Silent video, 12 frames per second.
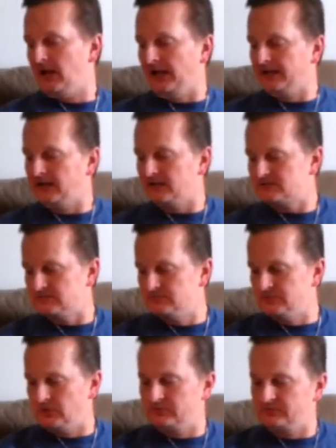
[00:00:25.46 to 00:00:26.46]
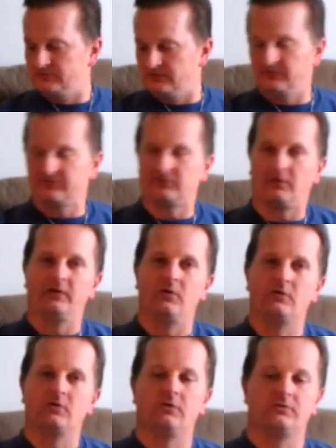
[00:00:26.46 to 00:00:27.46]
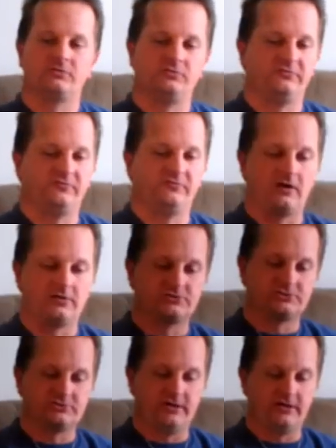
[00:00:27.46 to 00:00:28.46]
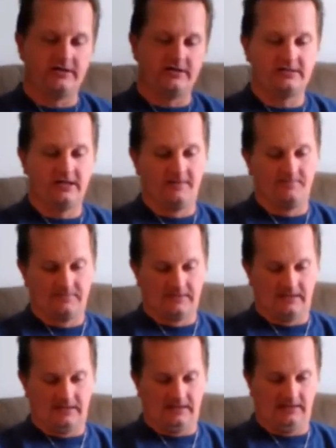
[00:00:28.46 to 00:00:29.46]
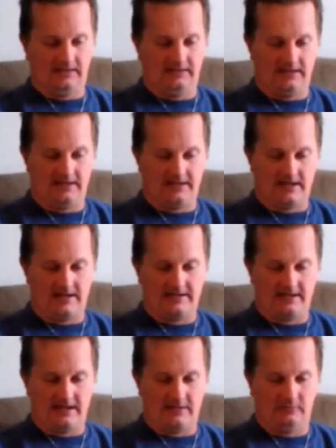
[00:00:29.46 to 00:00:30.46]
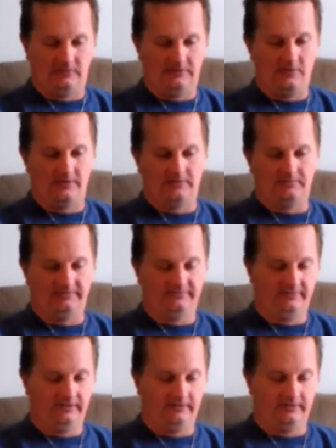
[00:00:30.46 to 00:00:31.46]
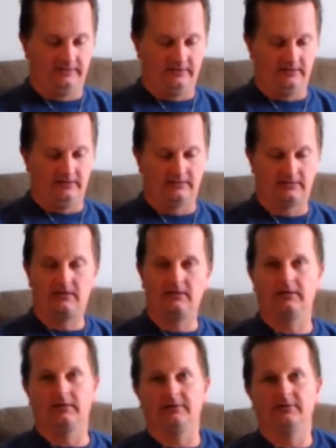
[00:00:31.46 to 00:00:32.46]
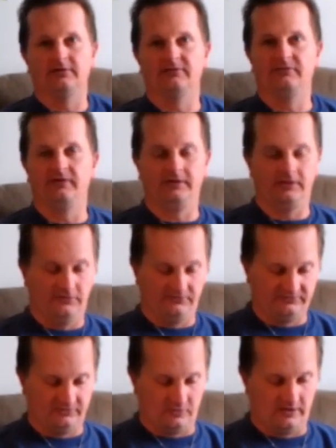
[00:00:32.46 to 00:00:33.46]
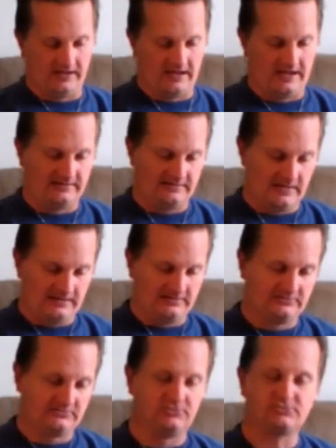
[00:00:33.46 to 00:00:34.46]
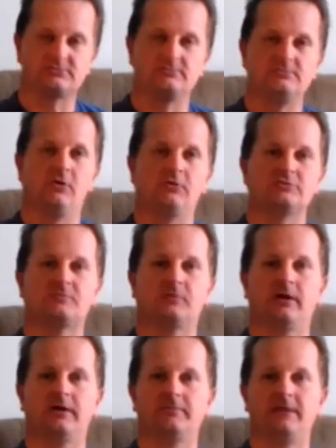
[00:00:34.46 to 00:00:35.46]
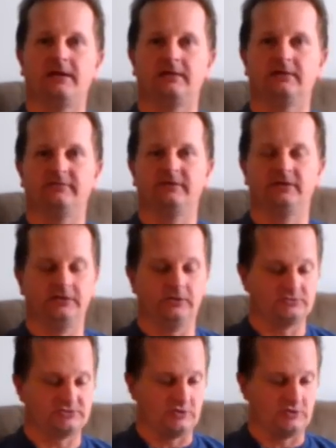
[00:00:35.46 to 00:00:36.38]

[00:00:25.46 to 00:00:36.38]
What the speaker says: I got some notes here so I don't go too far astray. And I really want to be very clear in this video, so I took some notes prior to making the video.